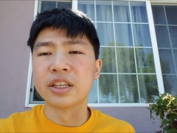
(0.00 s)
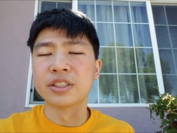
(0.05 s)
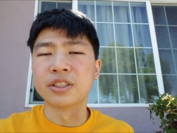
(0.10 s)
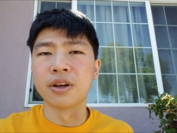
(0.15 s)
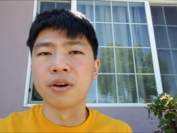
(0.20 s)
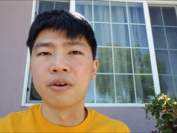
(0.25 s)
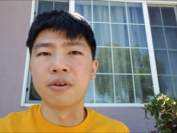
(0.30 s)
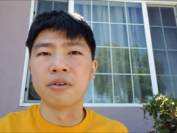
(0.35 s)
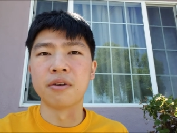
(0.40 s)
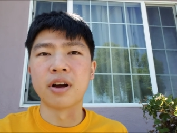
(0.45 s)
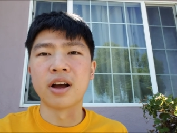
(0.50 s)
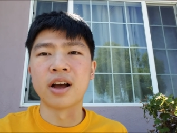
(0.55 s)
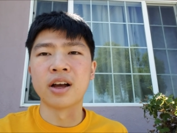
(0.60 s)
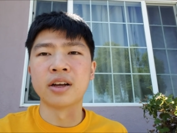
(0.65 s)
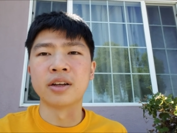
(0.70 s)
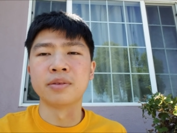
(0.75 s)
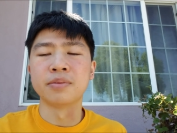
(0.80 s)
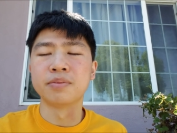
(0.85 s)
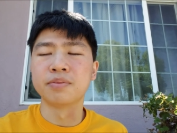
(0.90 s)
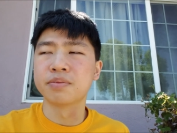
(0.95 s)
So
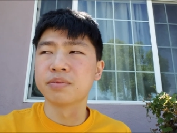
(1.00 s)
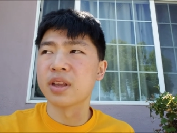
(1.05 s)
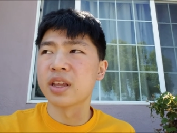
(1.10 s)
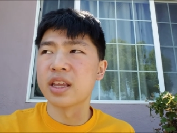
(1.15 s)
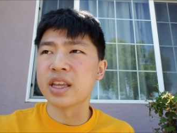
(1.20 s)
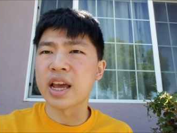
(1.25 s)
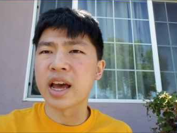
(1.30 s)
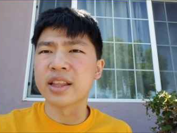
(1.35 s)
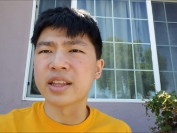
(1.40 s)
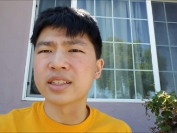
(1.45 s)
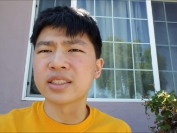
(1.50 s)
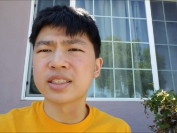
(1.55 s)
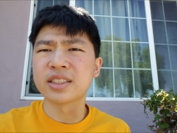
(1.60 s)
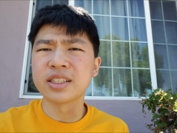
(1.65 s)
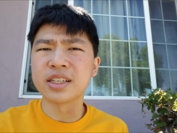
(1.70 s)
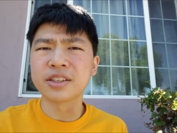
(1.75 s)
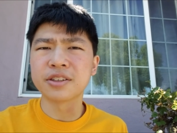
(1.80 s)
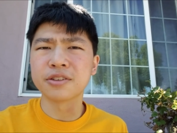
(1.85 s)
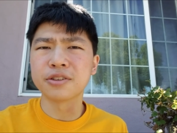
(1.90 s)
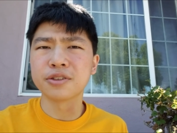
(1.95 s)
uh, yeah, that's
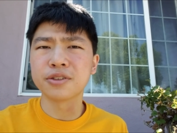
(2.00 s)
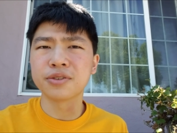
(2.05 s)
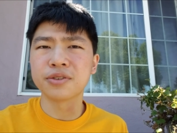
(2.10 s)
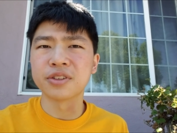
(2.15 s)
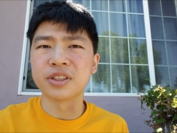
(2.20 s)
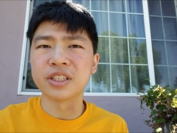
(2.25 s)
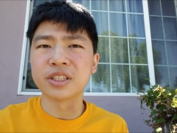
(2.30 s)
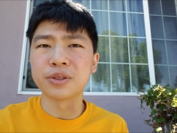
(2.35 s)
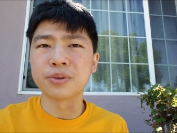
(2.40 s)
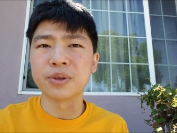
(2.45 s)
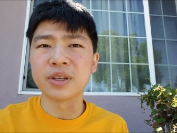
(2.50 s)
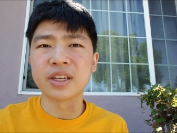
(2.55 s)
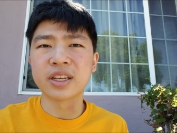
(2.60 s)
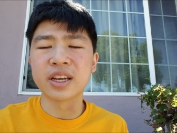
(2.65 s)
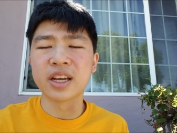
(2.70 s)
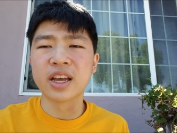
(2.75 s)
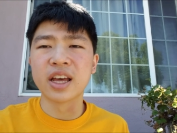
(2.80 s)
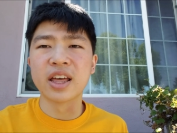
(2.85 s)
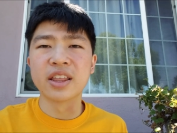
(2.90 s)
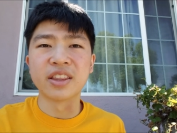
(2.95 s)
sneaker news for this
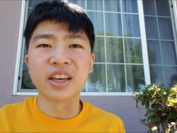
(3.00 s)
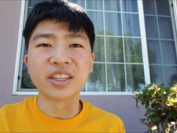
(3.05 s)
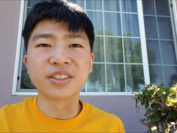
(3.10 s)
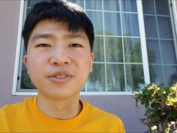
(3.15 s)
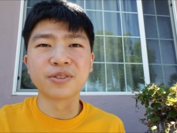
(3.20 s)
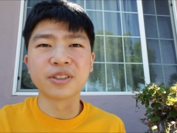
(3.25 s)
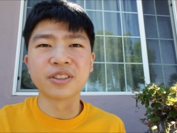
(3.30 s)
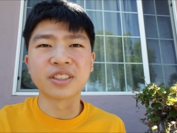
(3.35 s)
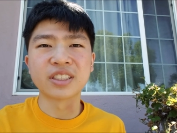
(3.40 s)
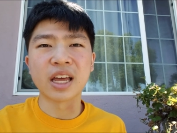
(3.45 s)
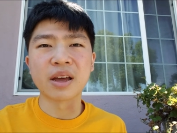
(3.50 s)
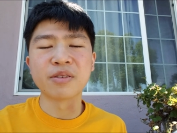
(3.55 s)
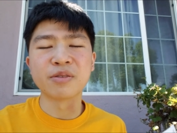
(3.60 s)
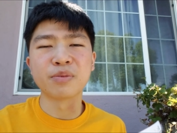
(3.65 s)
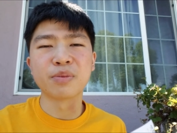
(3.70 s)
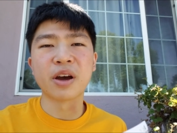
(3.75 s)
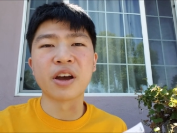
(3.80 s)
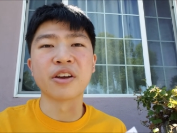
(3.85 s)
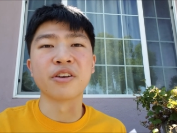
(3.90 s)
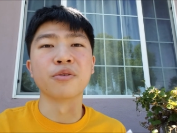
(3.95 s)
week. Thanks for
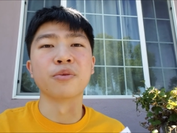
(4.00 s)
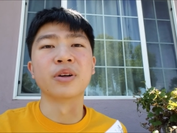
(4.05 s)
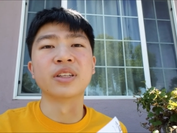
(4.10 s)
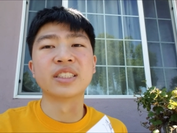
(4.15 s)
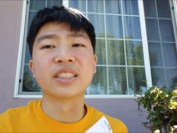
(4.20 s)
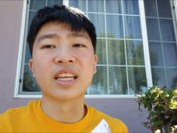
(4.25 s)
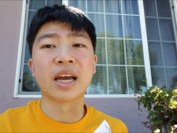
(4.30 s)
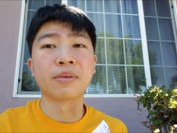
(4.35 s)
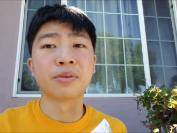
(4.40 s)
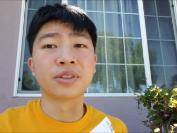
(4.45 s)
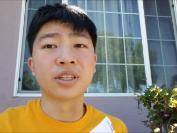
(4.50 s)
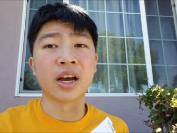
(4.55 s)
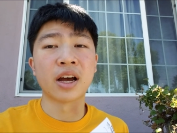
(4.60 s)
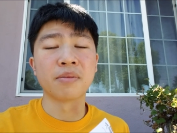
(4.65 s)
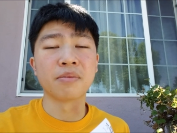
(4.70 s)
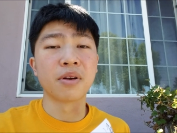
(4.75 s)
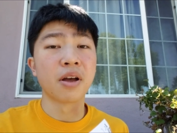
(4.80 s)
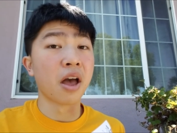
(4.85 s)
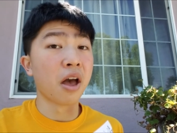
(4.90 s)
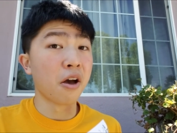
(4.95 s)
stopping by your one stop
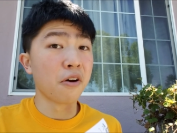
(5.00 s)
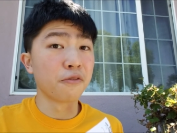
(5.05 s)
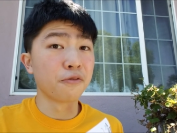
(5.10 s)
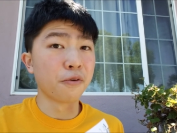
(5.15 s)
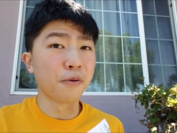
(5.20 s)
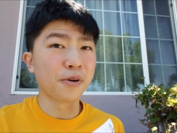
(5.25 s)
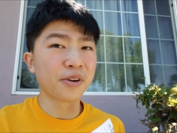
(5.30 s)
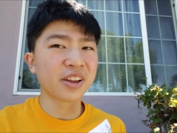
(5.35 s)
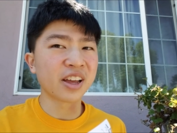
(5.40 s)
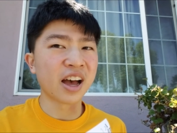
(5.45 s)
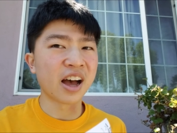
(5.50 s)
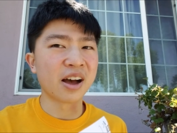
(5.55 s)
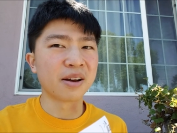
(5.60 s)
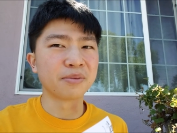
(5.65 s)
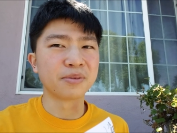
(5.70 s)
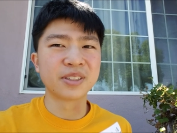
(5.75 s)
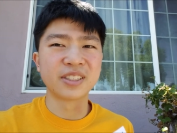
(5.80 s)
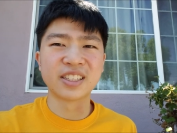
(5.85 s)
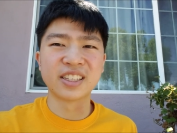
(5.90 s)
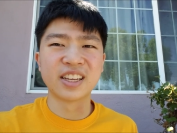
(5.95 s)
shop for
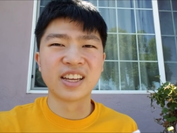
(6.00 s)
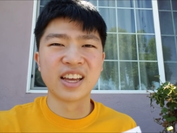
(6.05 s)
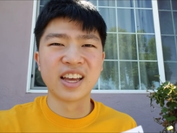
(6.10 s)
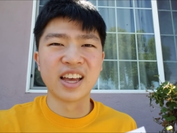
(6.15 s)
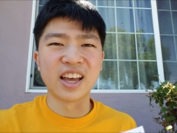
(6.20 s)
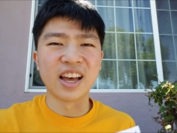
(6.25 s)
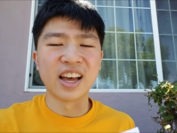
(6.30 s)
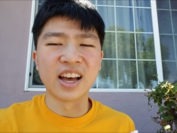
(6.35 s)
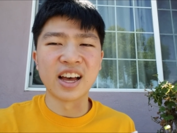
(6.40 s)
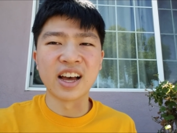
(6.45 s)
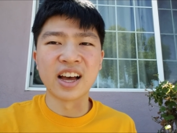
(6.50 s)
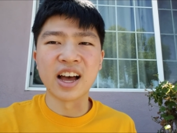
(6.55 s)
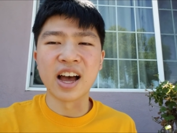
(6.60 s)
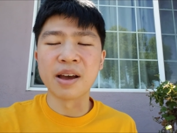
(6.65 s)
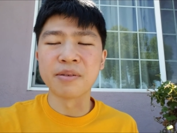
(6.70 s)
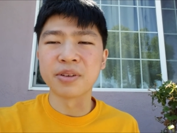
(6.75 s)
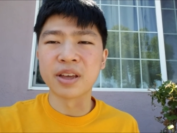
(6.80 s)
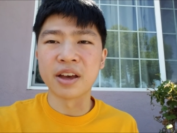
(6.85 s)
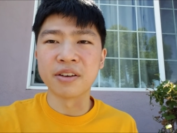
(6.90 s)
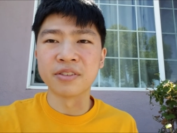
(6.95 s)
cops. Uh,
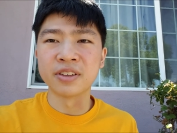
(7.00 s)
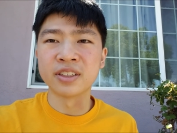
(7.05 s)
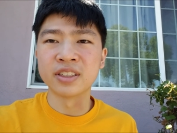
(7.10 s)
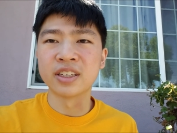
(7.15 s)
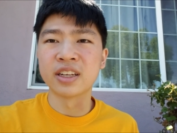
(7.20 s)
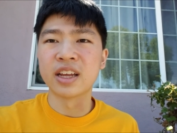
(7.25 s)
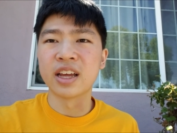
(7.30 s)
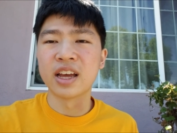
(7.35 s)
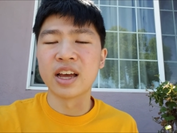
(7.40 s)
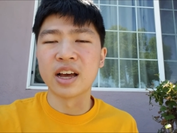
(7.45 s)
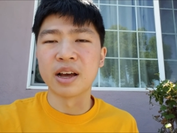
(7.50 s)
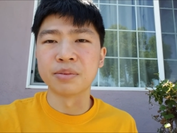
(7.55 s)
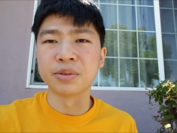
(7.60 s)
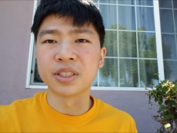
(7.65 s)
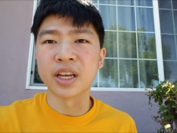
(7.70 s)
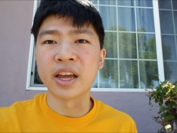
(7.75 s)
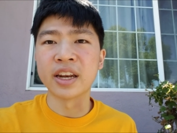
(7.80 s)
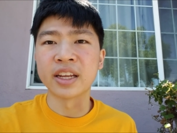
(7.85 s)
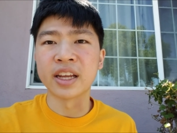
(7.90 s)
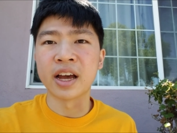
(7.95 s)
I'm Kevin. I'm
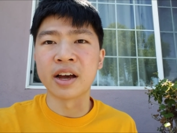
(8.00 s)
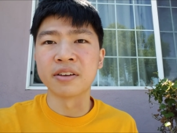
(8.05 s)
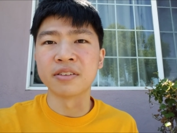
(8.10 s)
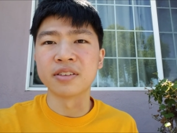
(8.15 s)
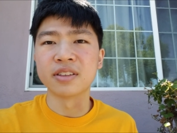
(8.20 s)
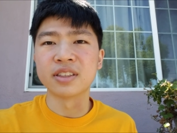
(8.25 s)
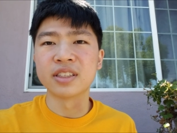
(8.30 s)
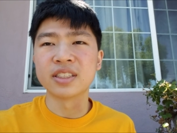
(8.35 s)
signing out.